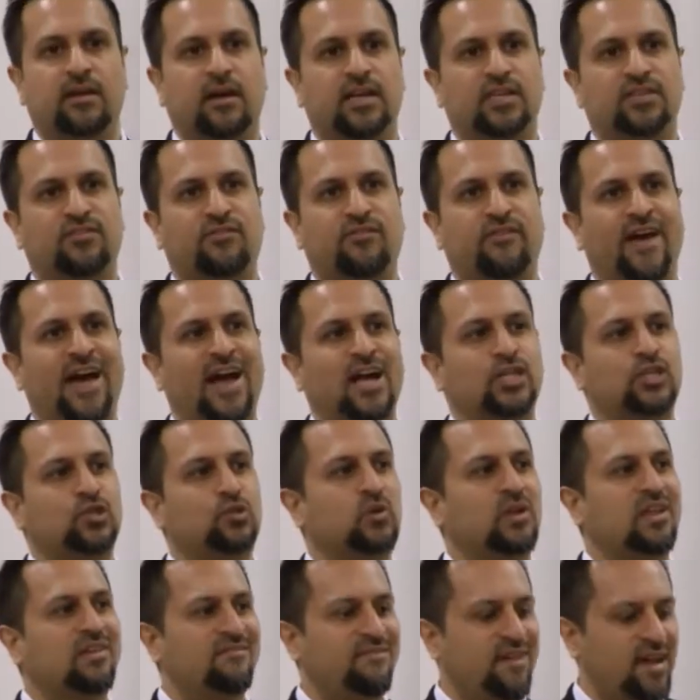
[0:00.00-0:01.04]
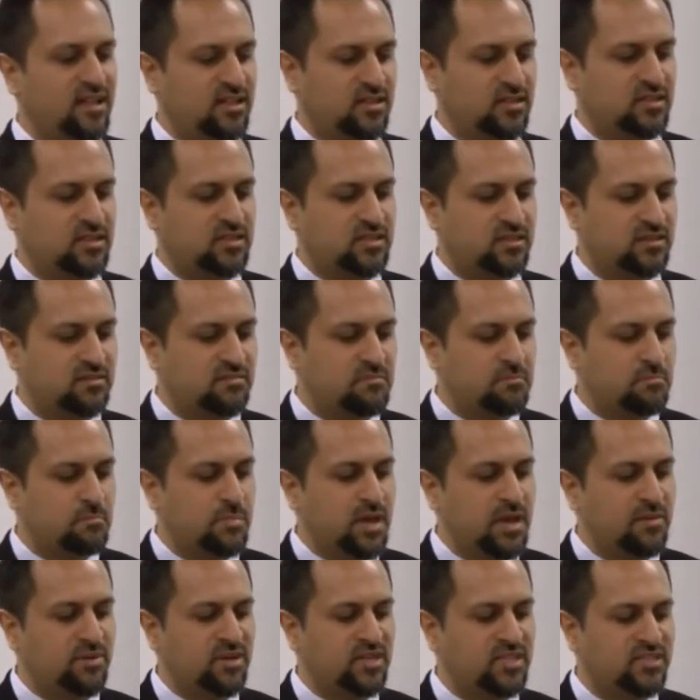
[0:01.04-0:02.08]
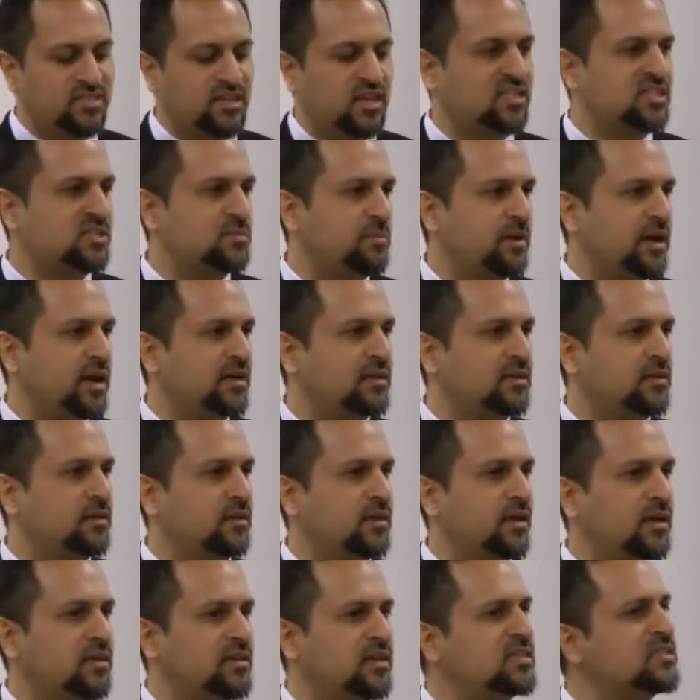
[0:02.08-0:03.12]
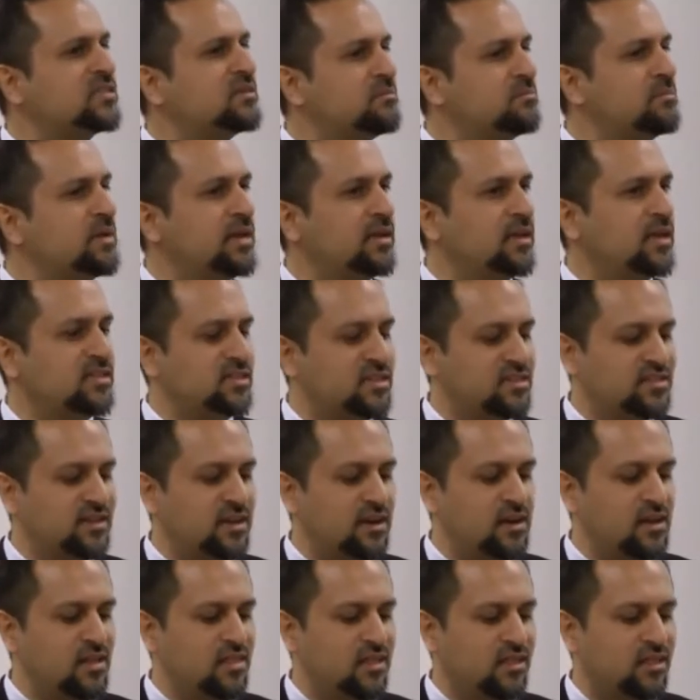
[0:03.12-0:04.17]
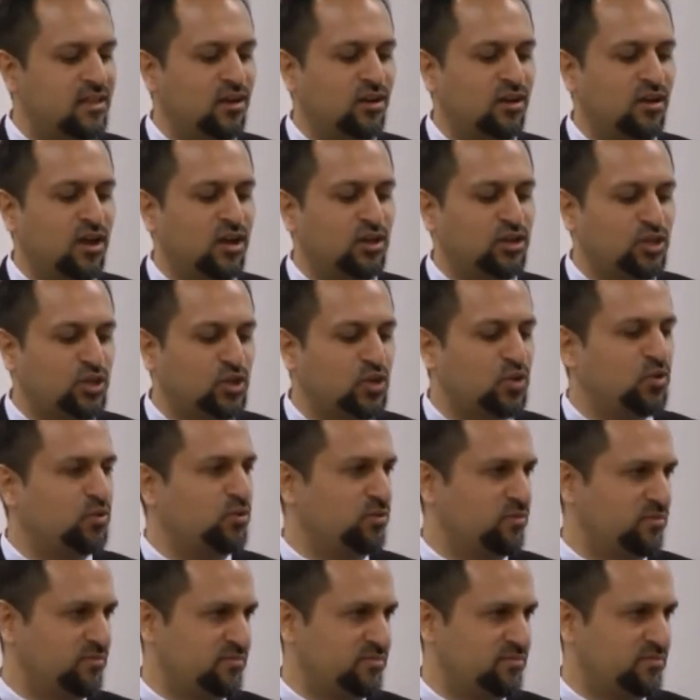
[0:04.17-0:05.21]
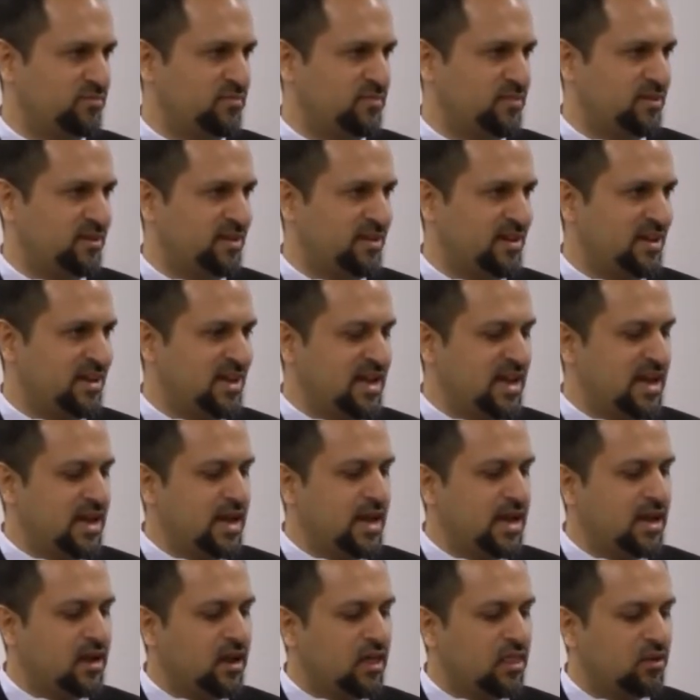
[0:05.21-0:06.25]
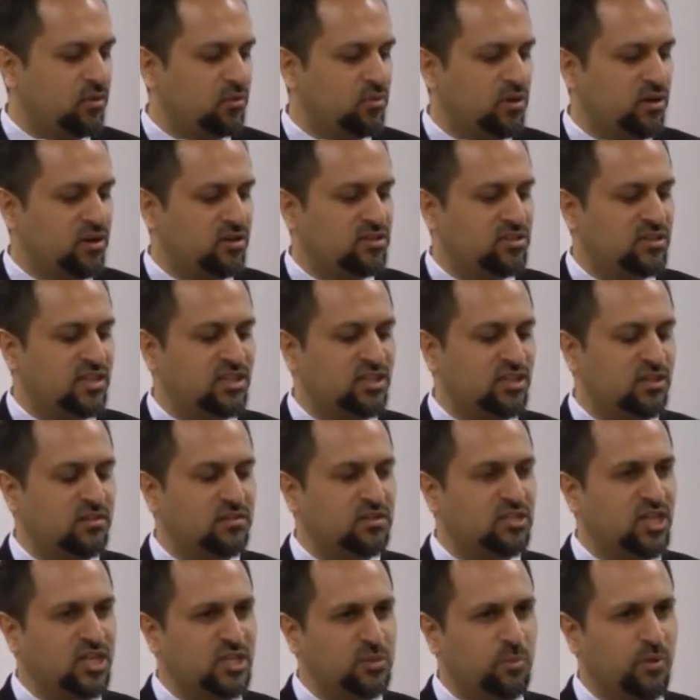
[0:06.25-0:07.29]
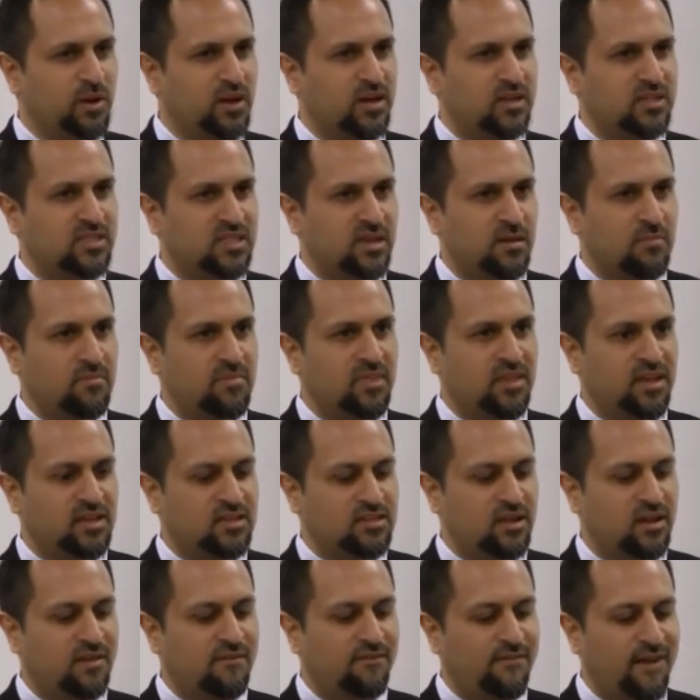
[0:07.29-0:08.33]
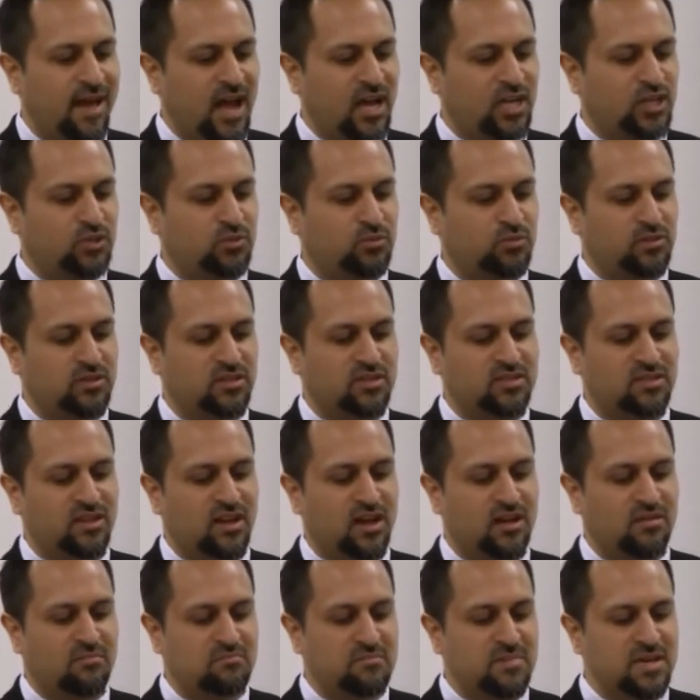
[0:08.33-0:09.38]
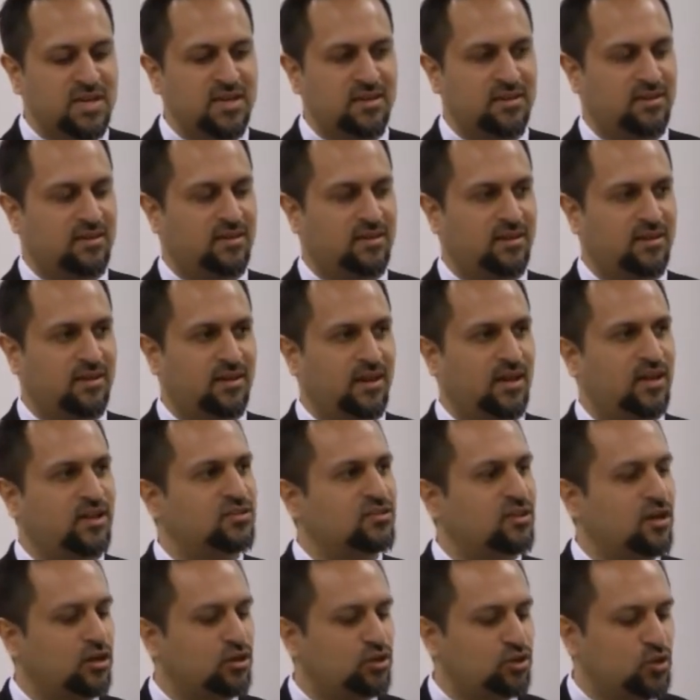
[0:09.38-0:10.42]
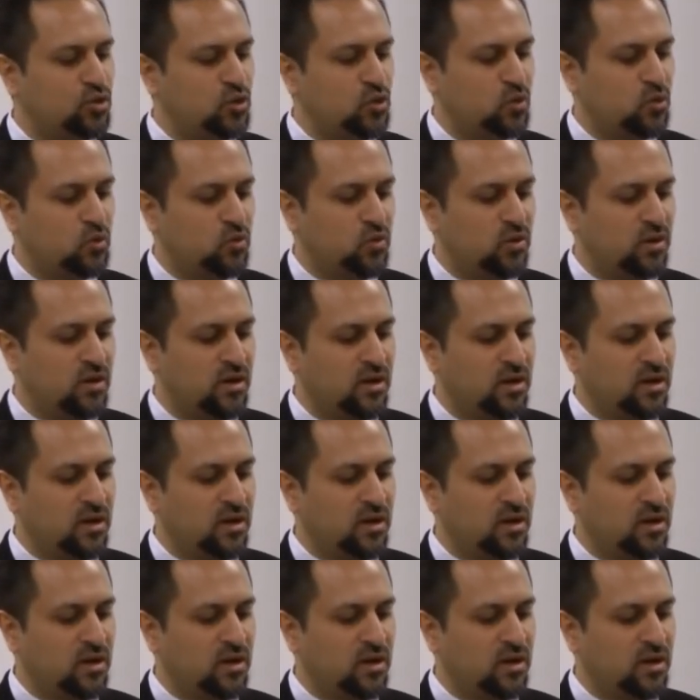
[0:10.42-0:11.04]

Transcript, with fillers: as factual events may be suspect, it doesn't mean necessarily that they're not true. In other words, that just because something is not factual does not mean it is not true,